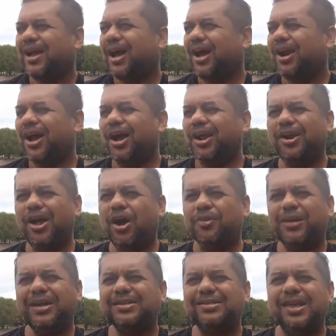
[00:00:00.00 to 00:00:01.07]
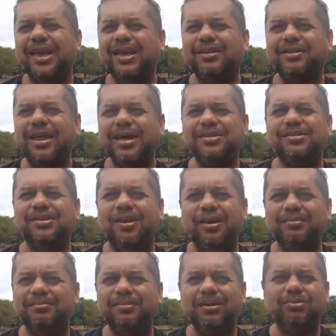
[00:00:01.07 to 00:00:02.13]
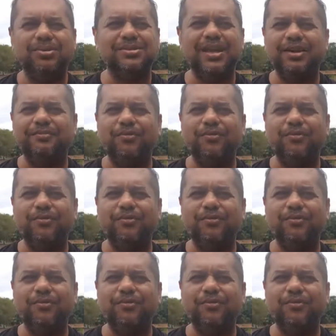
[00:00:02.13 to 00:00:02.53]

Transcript: I don't know, I think it's like last time it was like